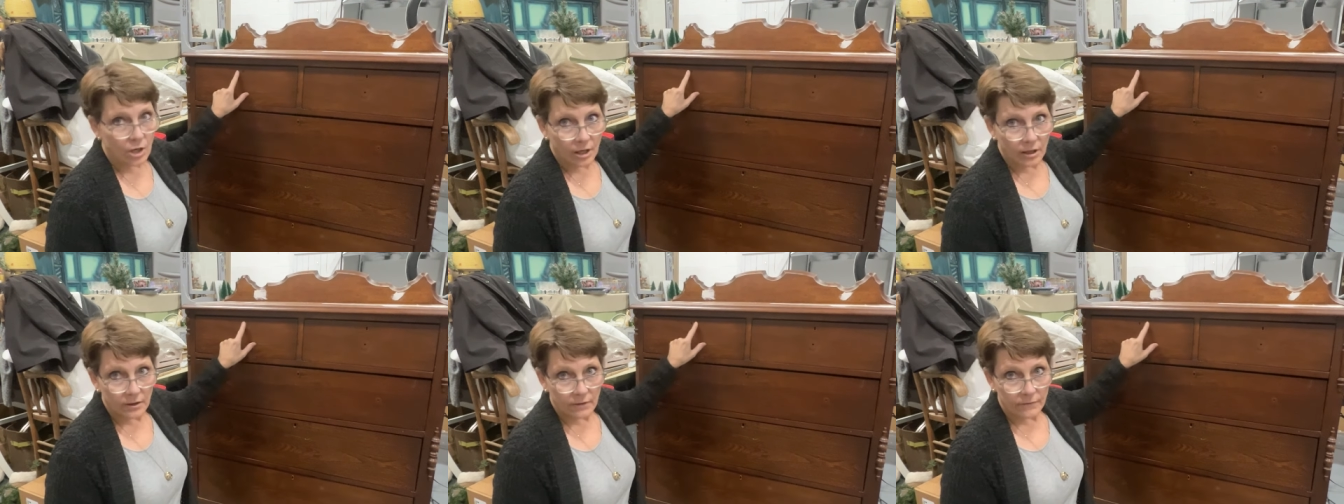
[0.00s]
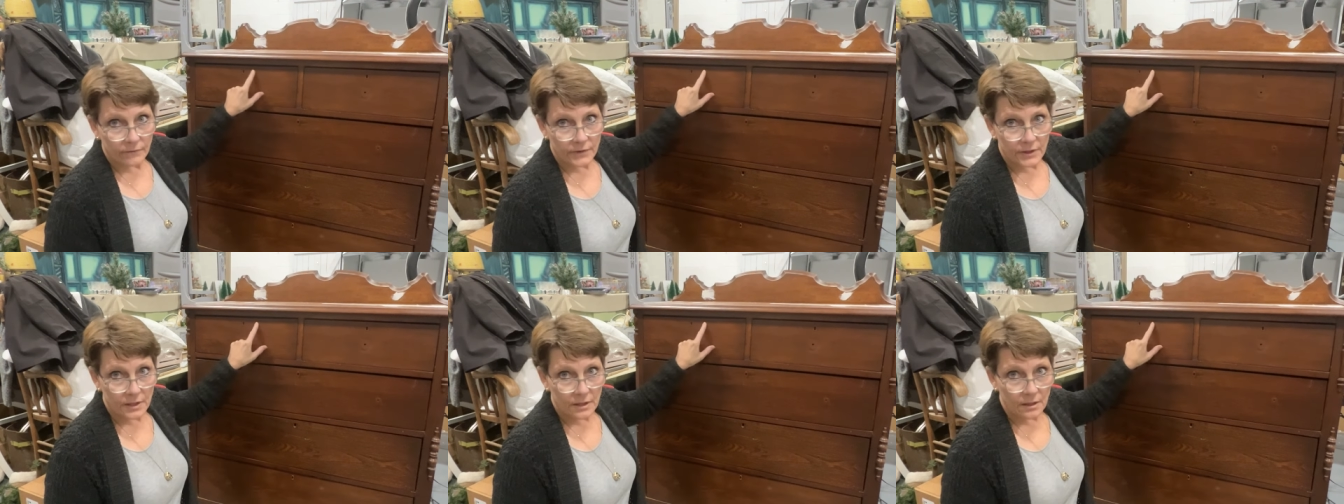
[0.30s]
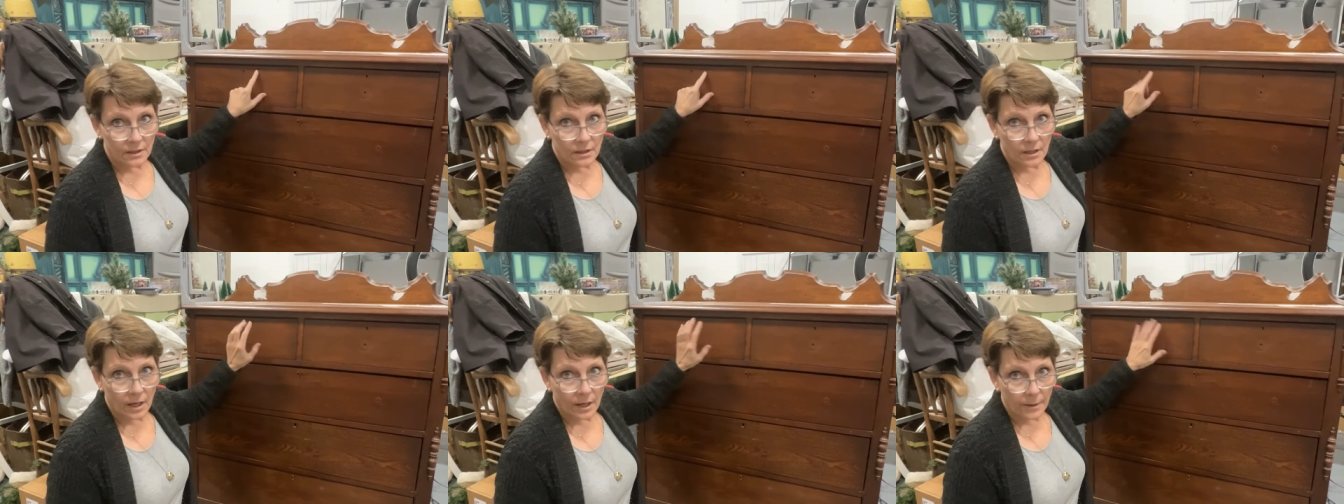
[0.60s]
of
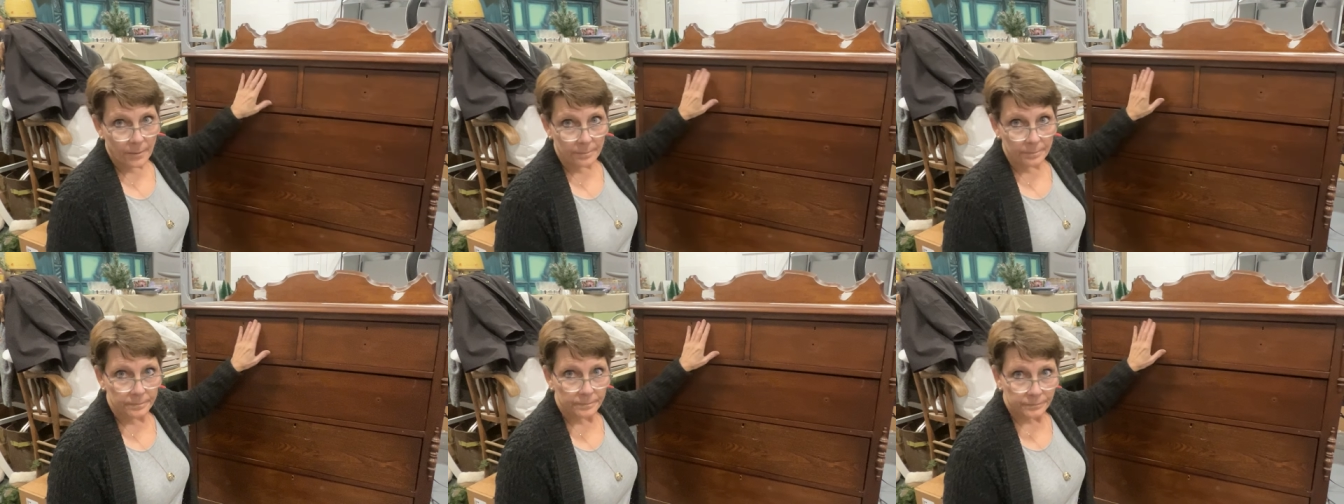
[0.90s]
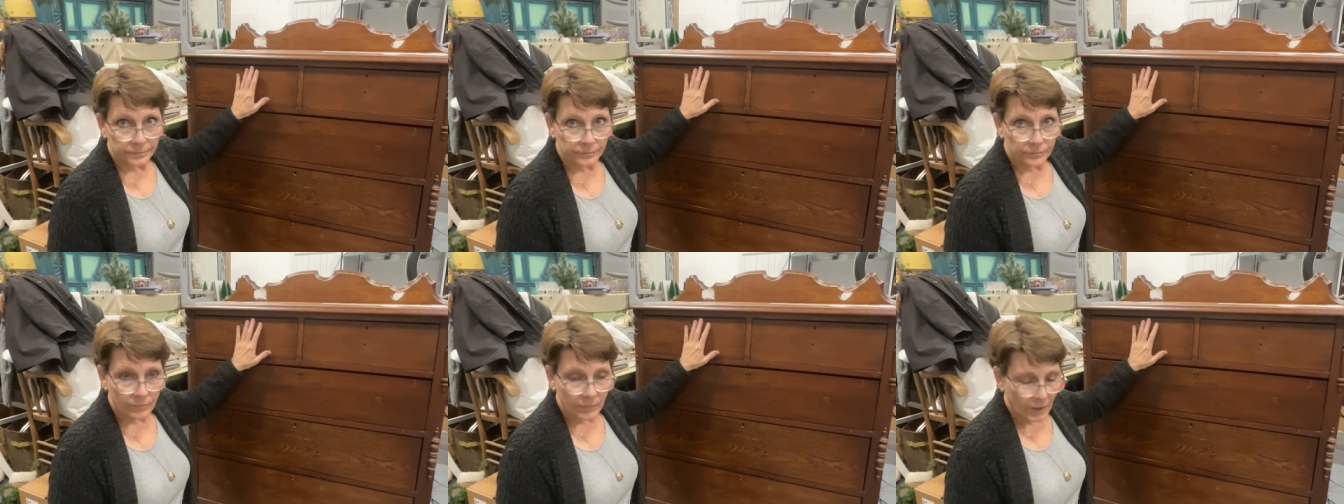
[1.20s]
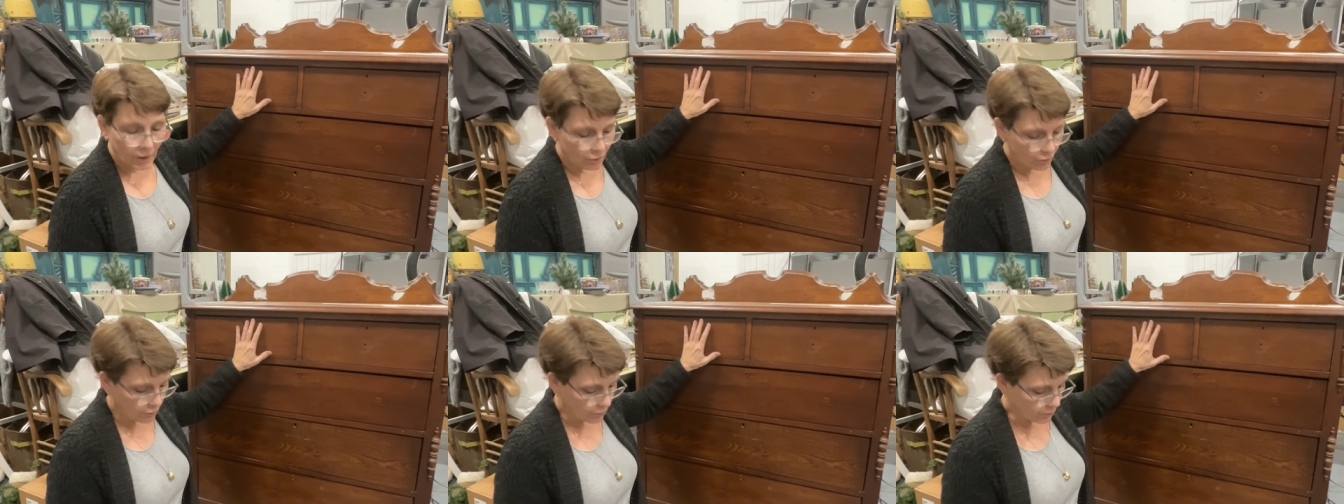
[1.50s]
the um,
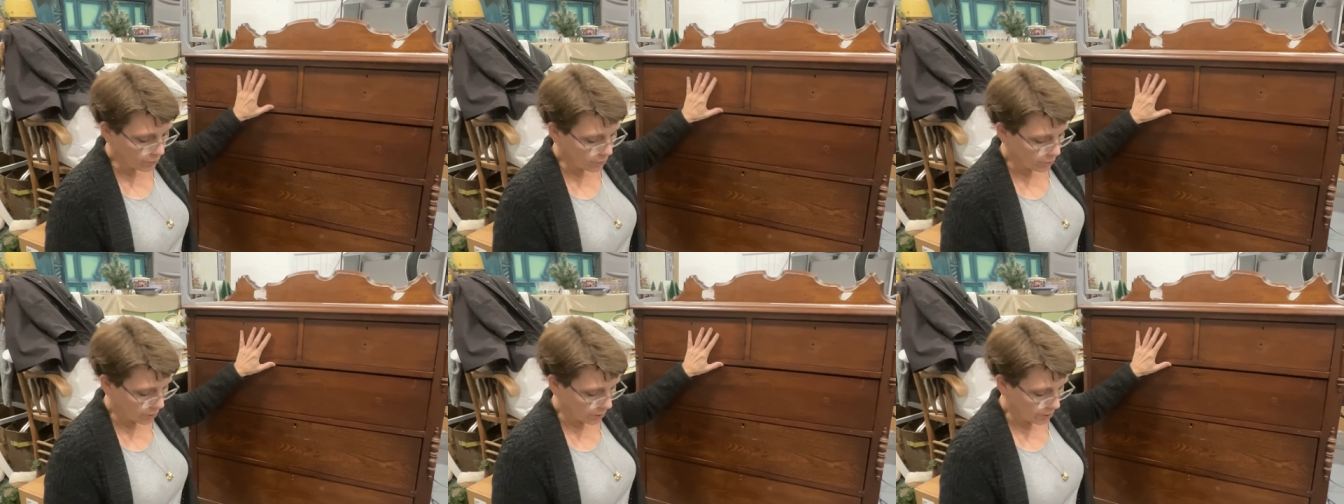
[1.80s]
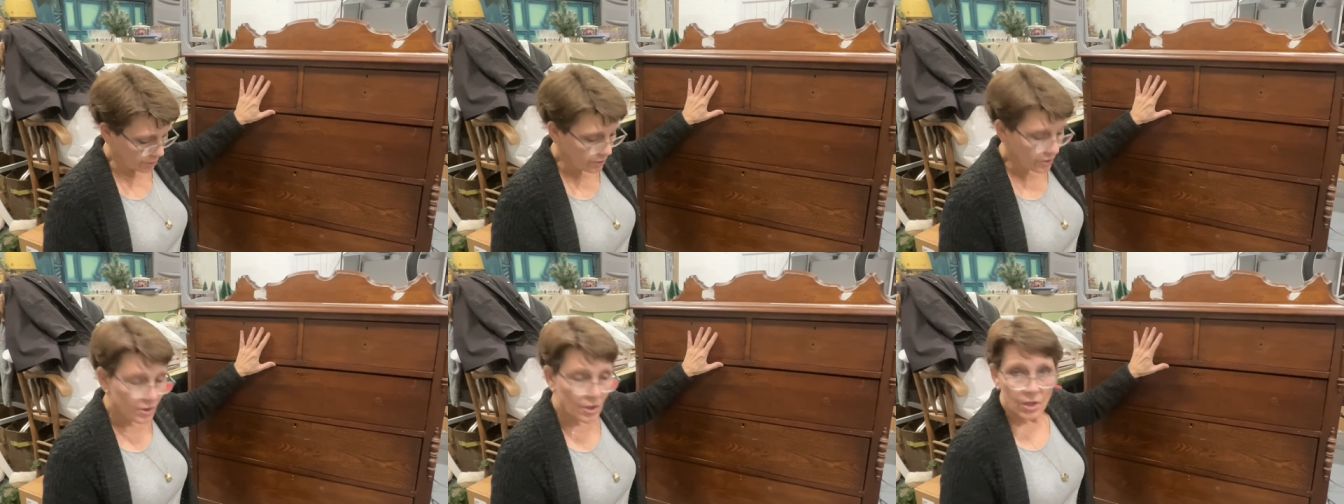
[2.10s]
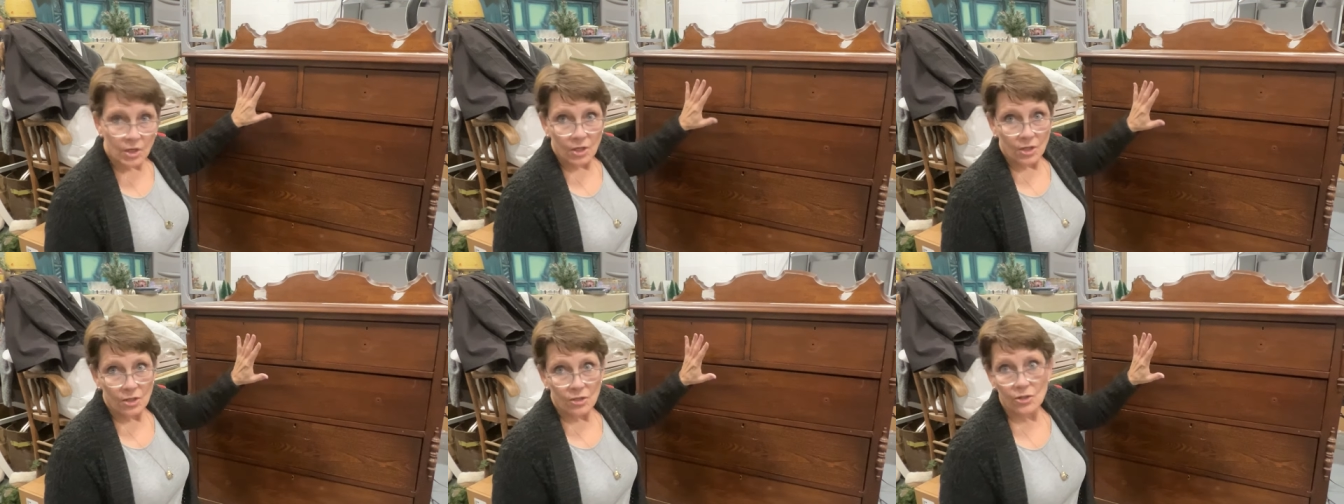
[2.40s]
drawers.
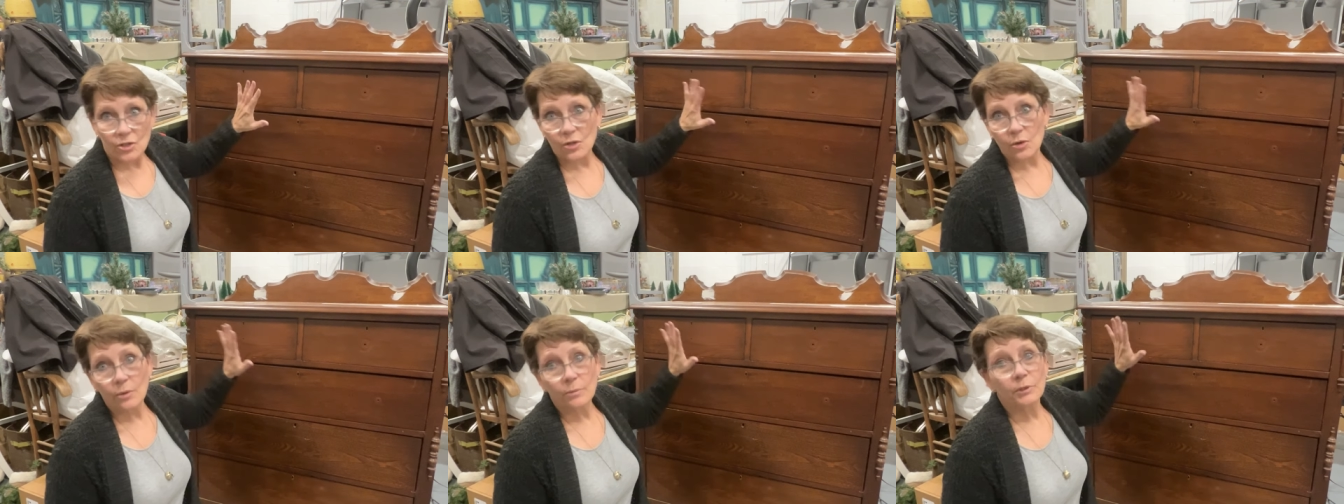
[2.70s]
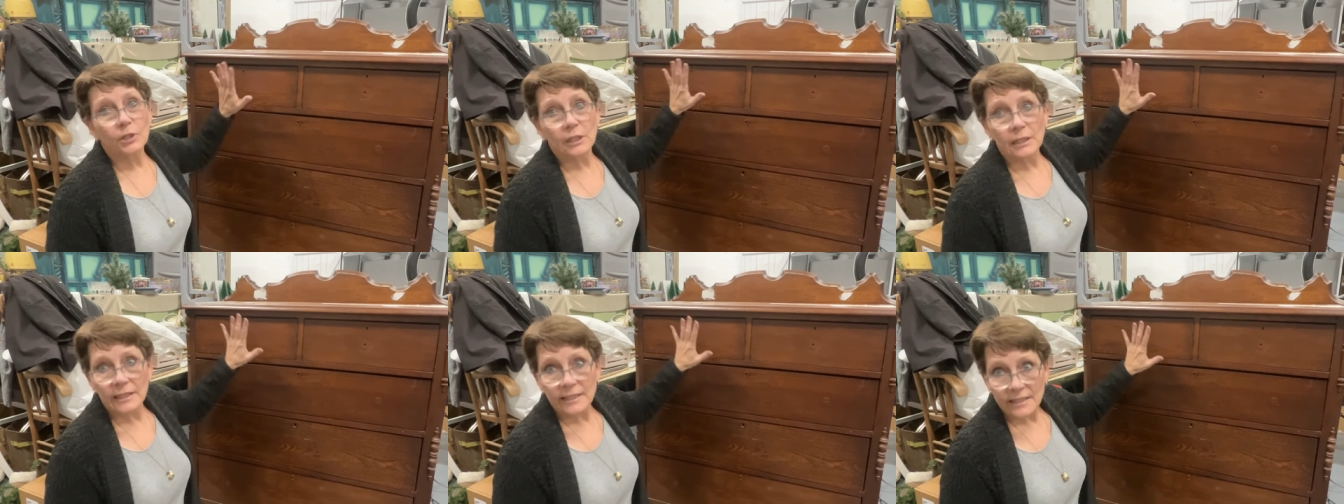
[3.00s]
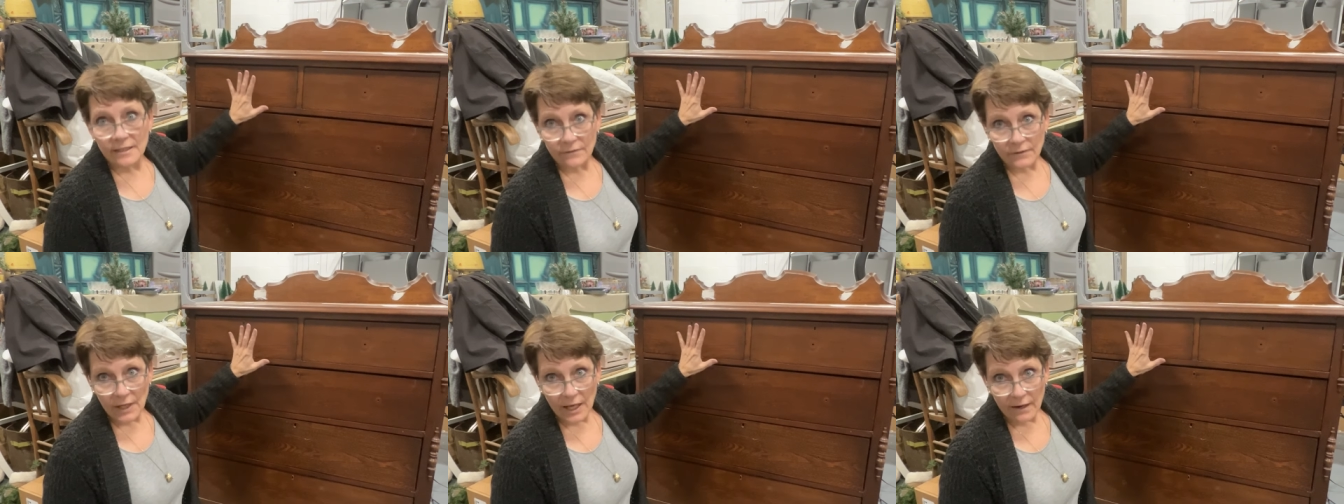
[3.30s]
So I'm going to
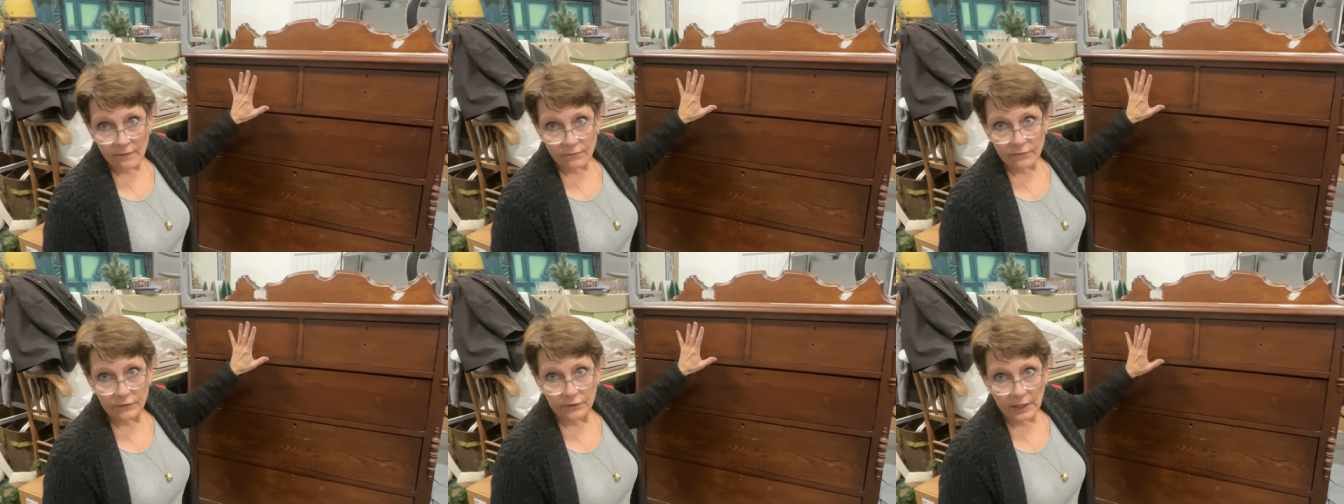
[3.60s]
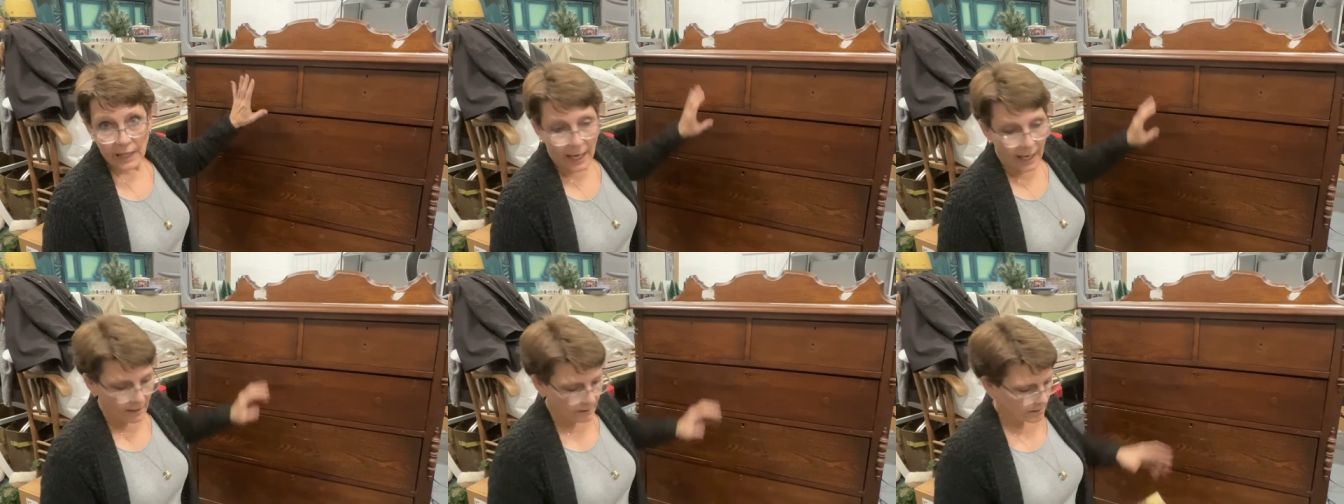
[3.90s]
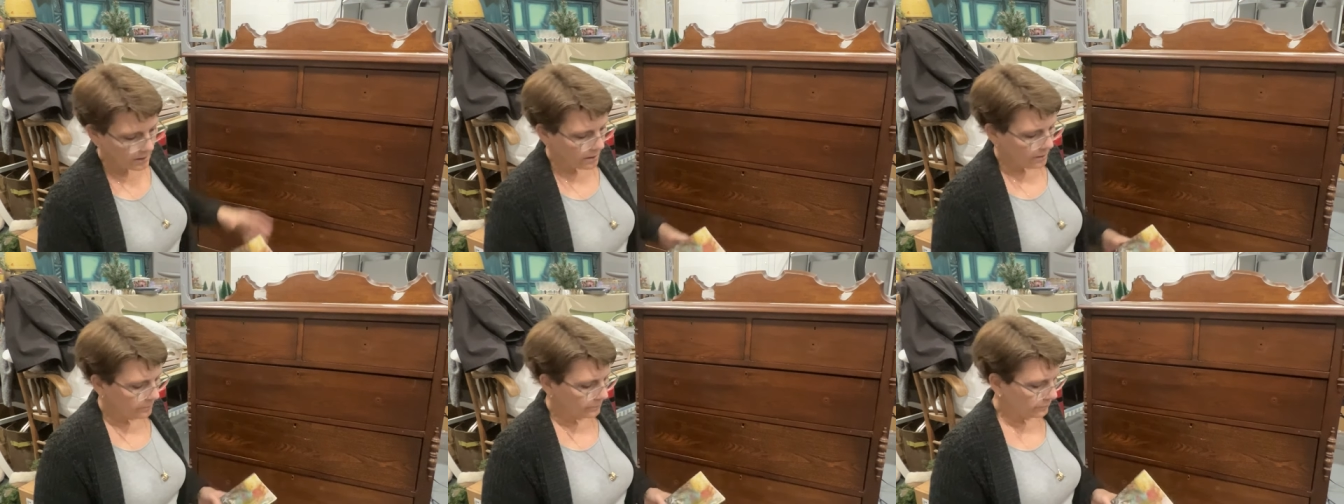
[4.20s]
leave that flat.